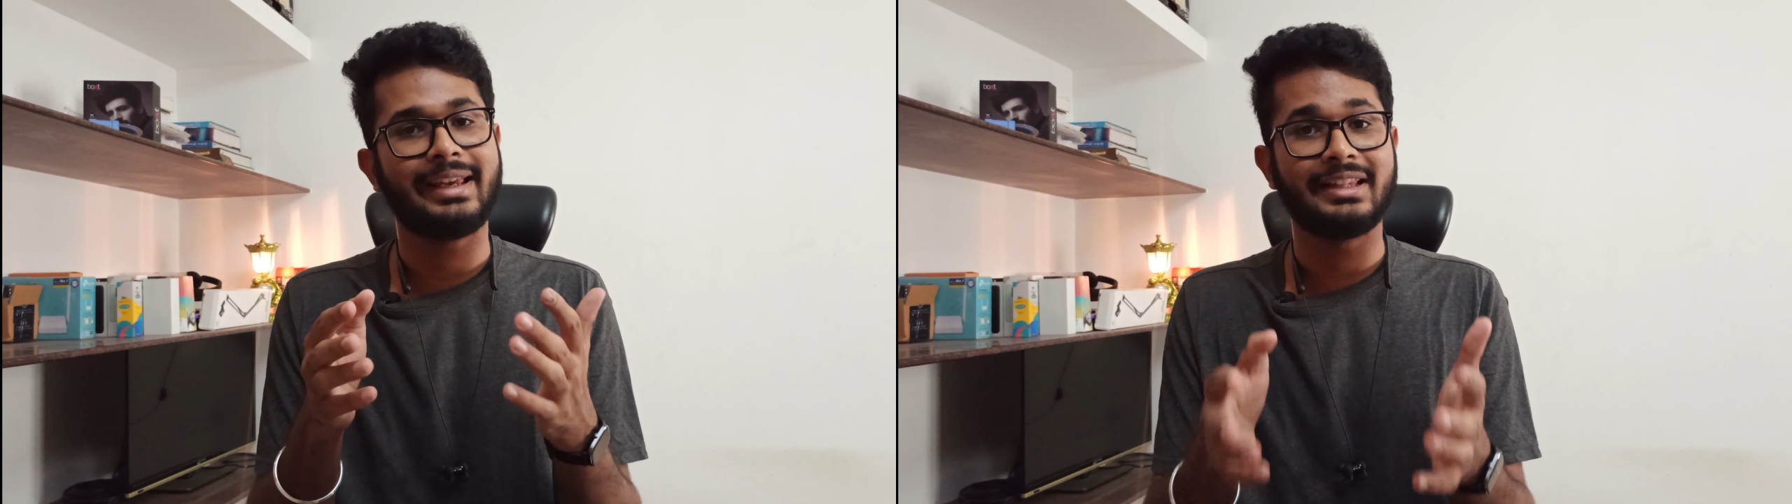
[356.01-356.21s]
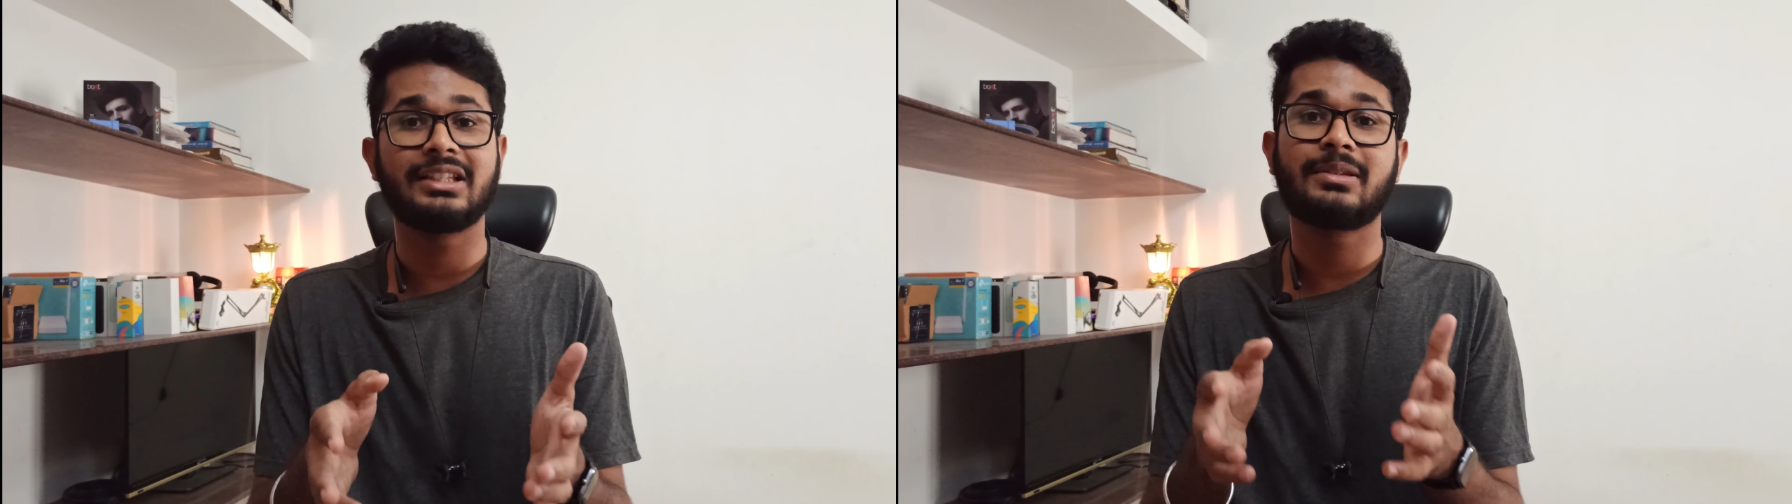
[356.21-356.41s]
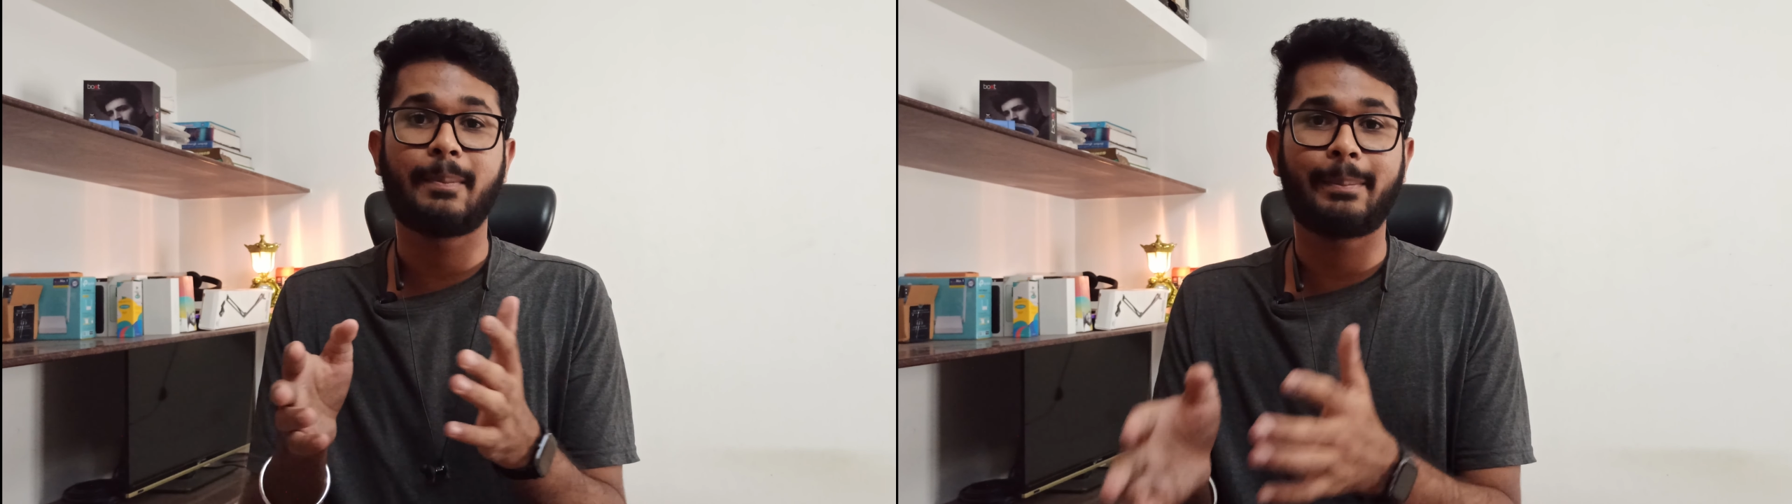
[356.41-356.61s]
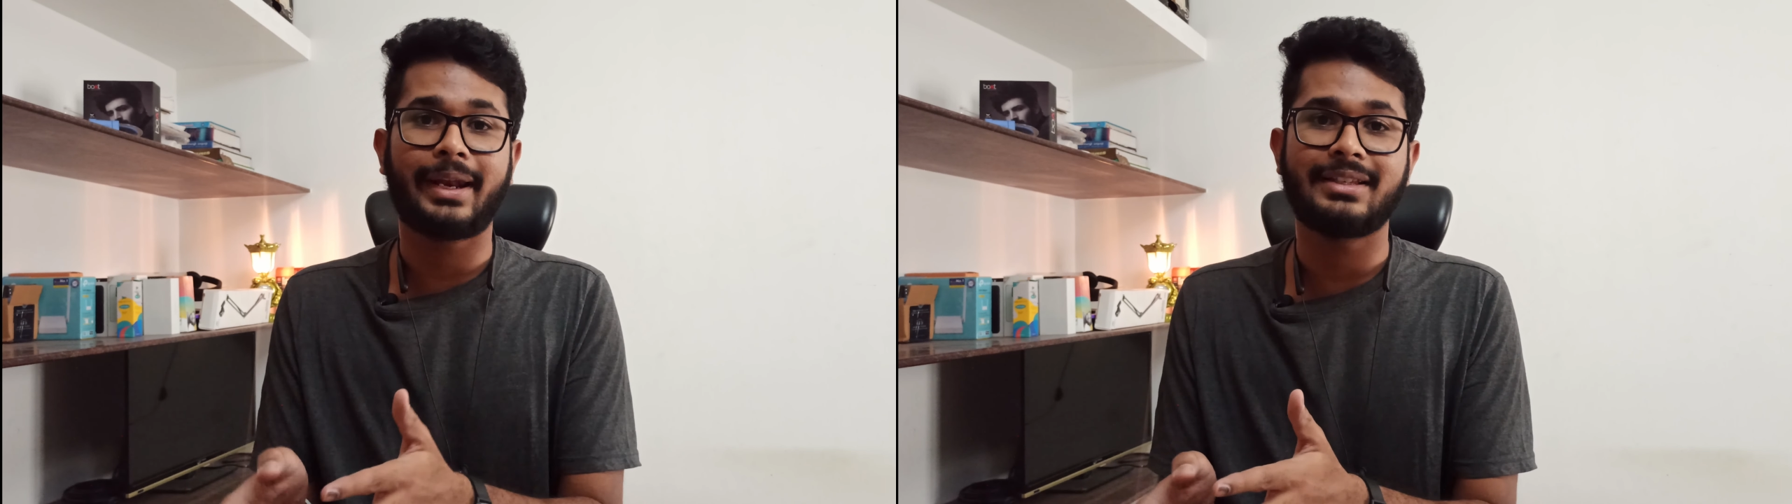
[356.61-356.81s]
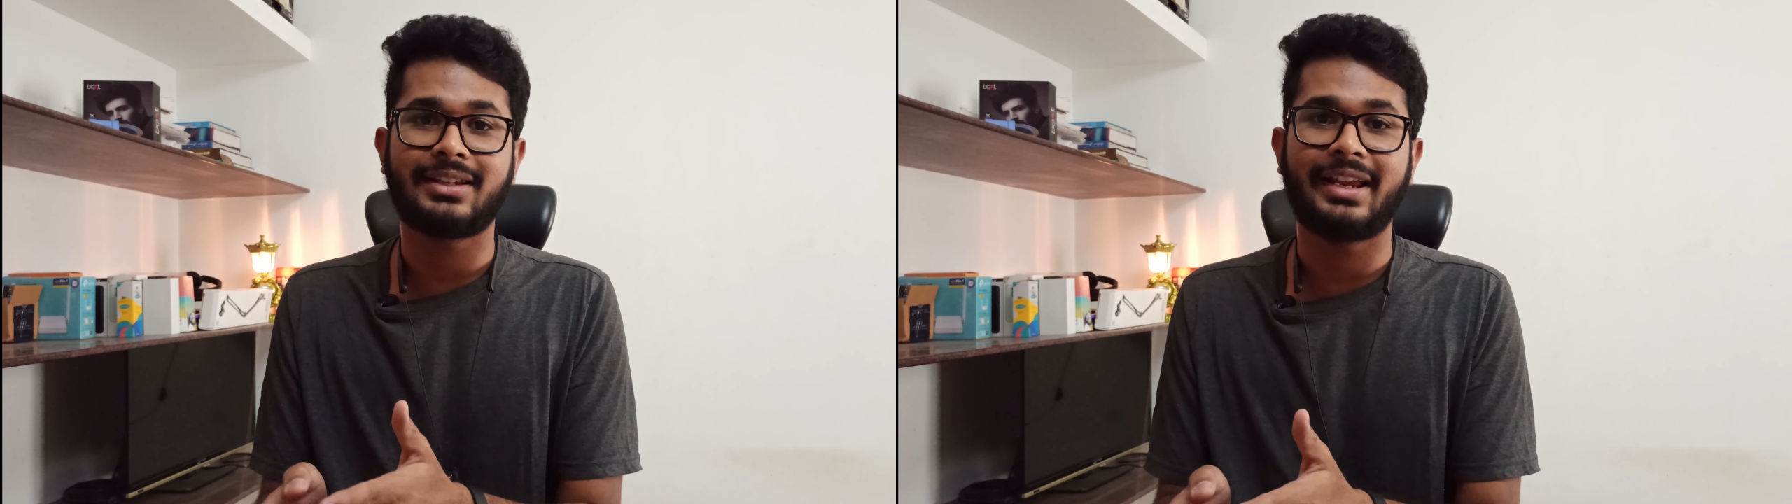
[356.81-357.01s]
in this
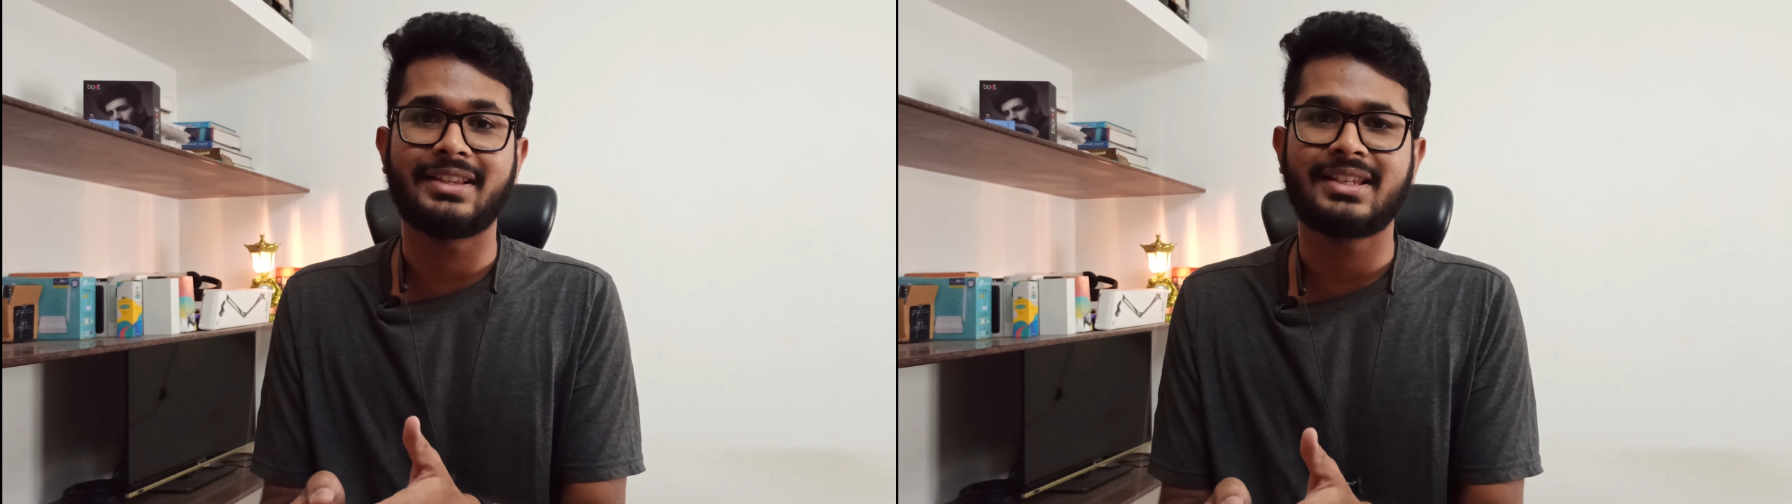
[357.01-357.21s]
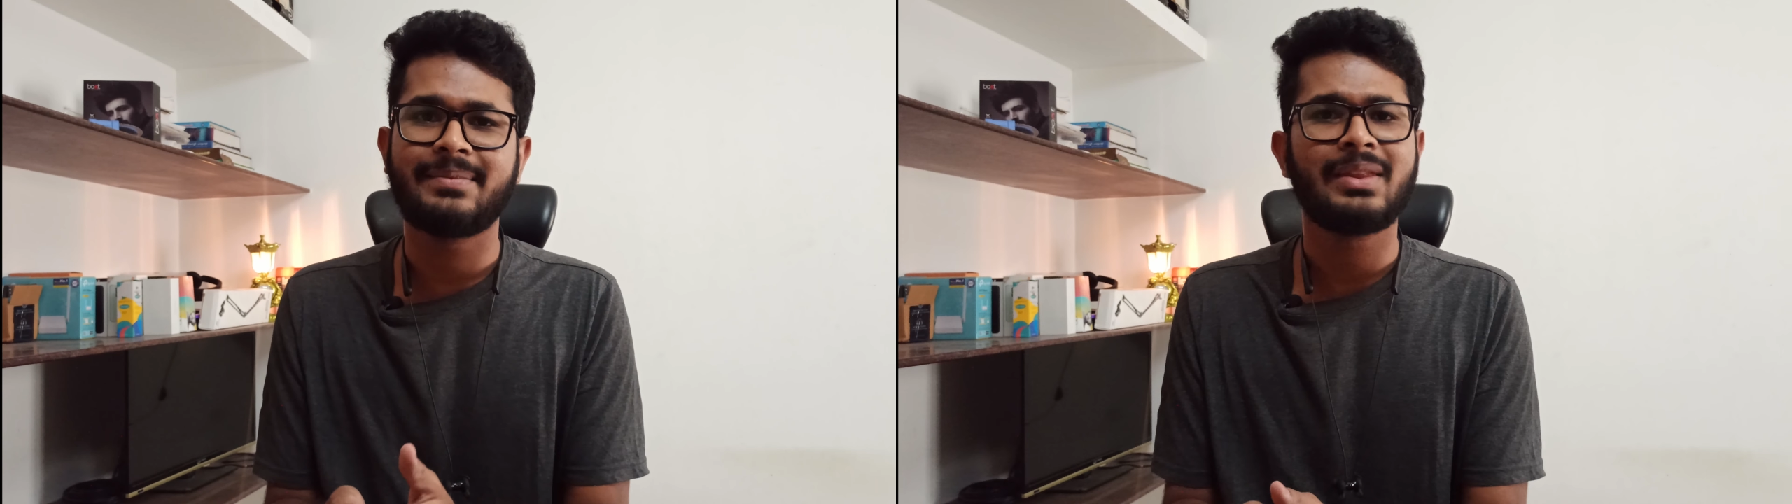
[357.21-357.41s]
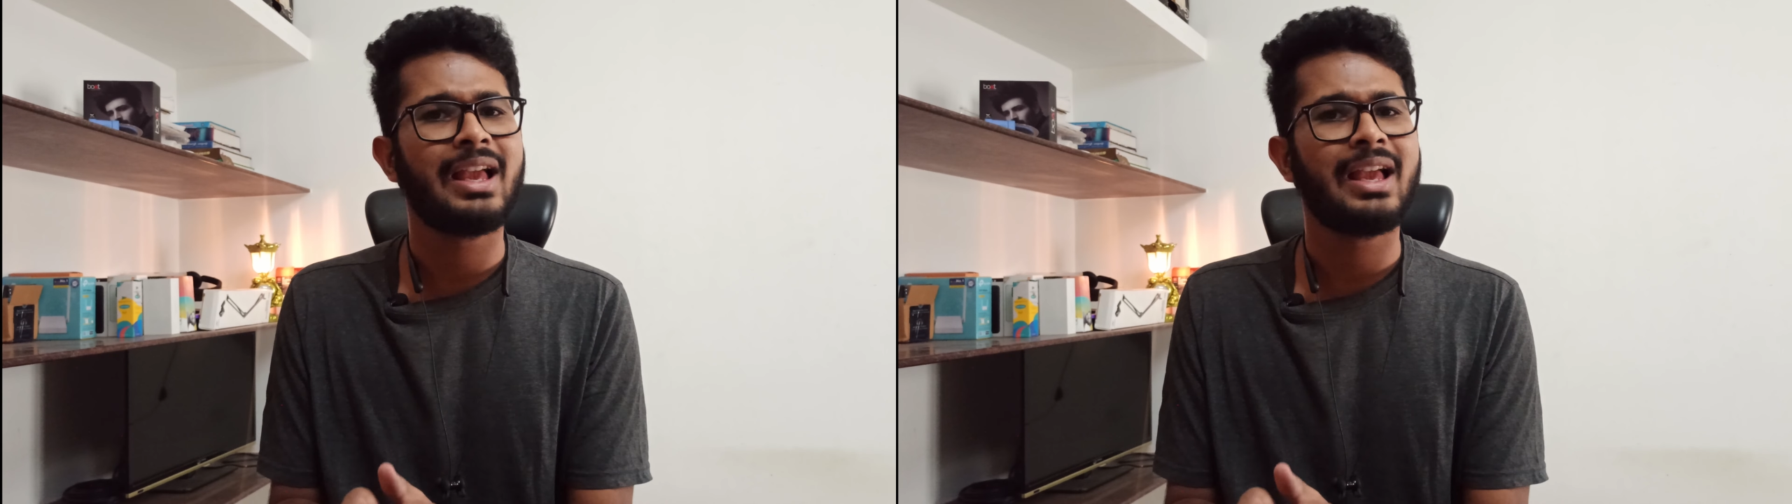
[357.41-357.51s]
price range.